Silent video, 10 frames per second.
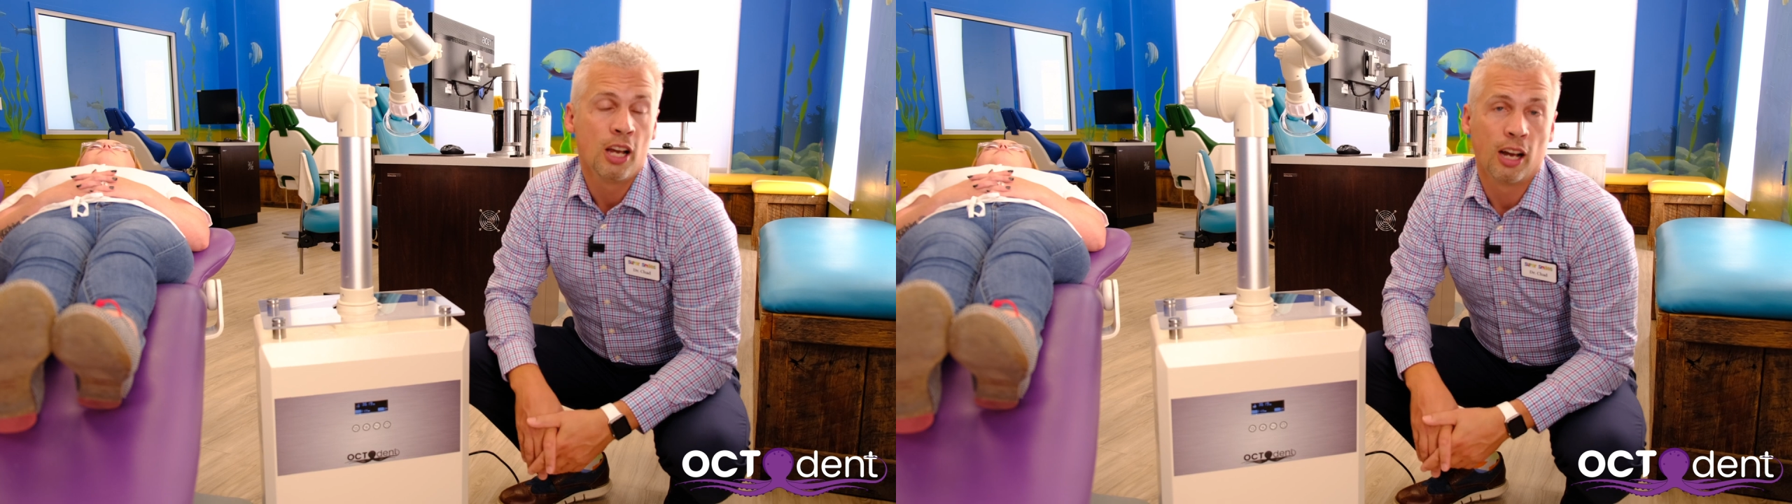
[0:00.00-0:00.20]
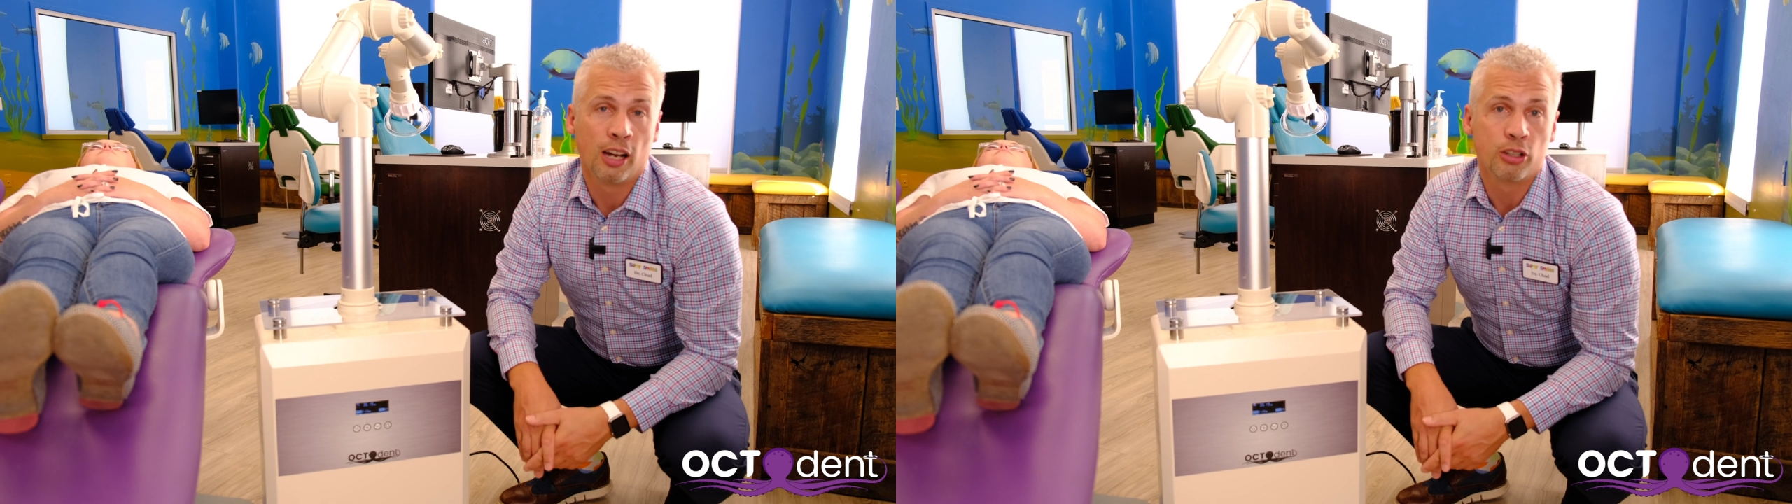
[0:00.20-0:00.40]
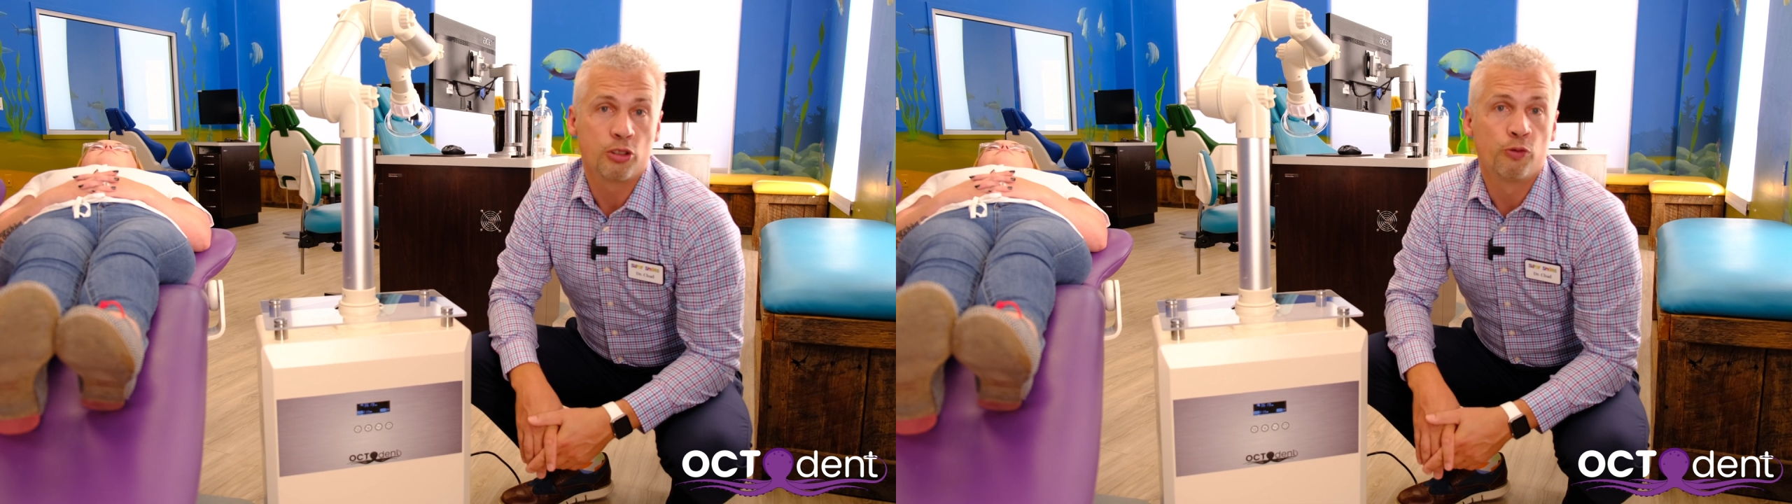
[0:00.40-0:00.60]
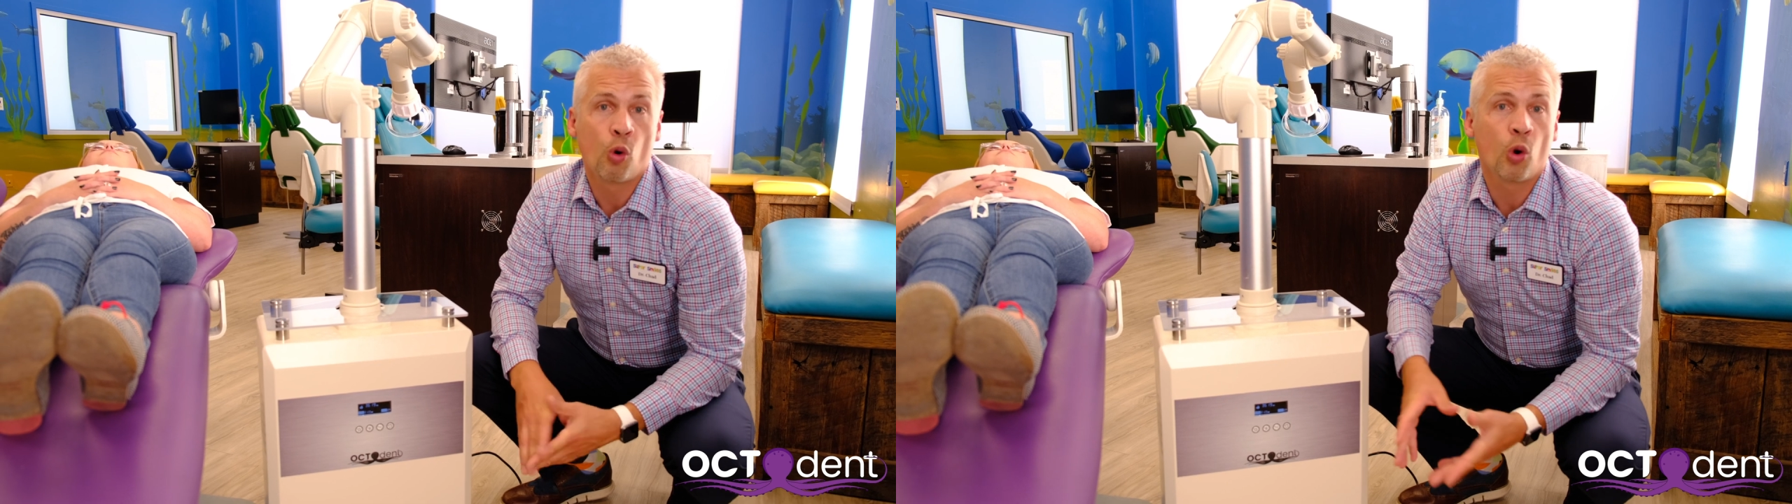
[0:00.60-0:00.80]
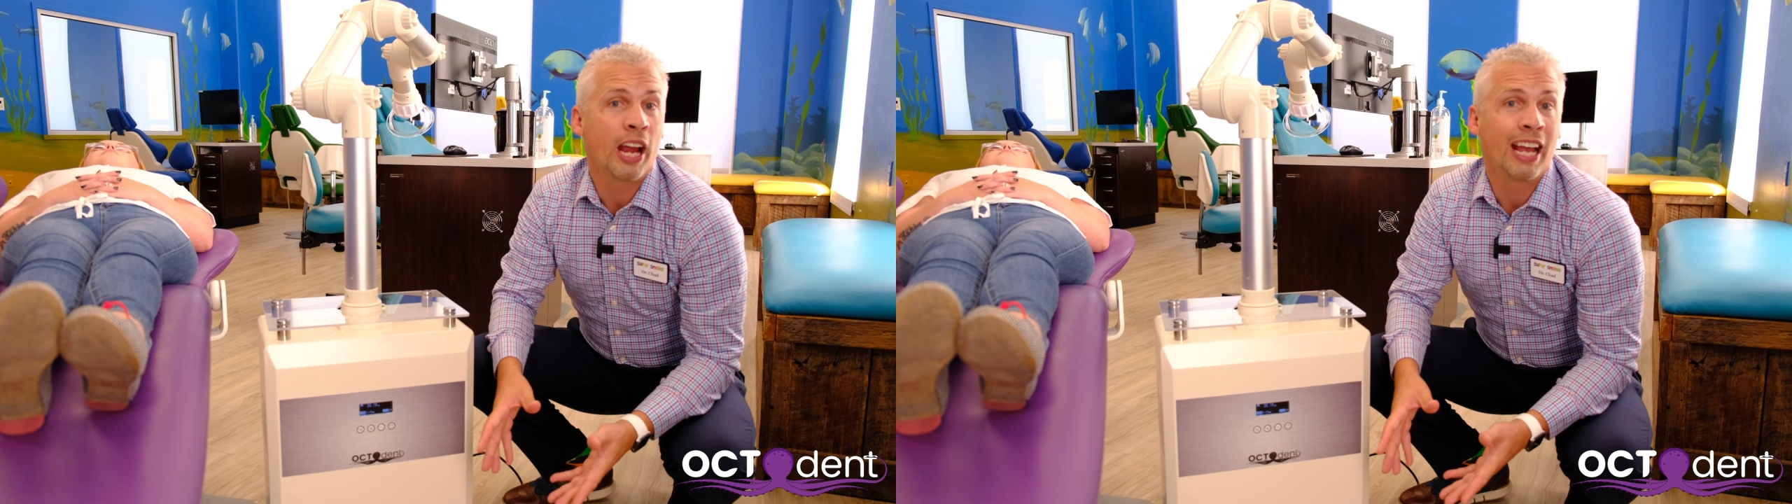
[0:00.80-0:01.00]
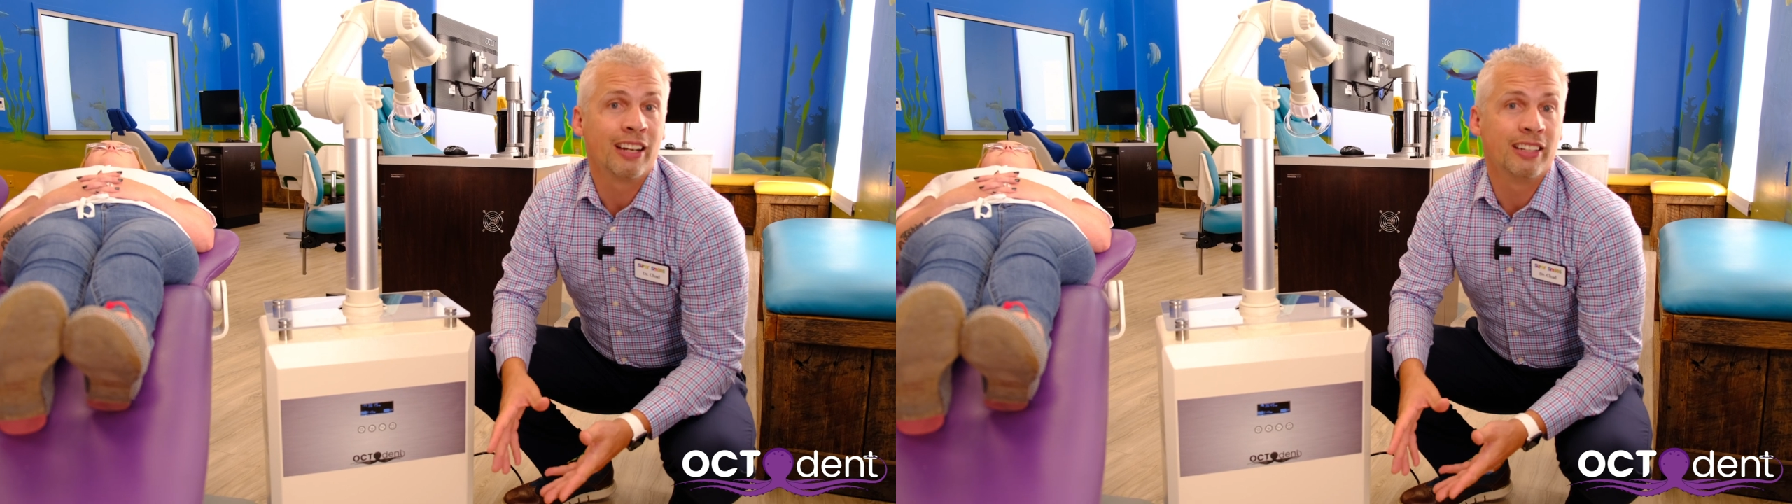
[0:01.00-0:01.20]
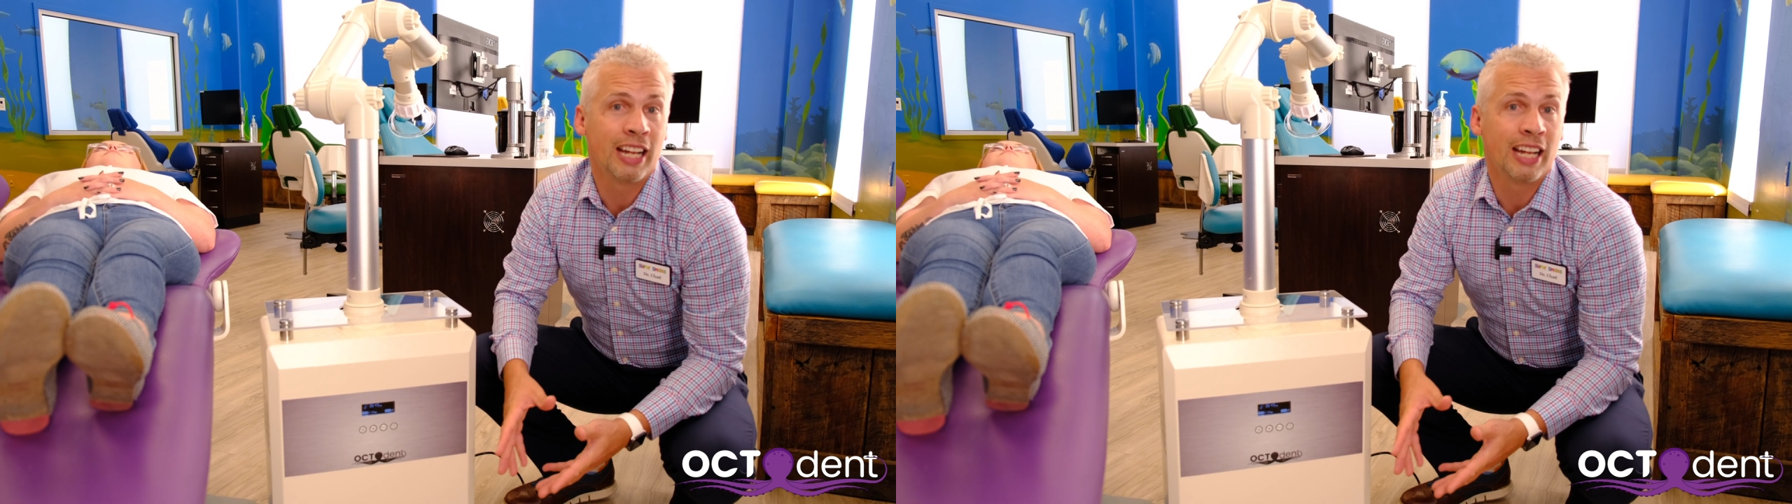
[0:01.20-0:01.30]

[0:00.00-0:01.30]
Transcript: 4-handed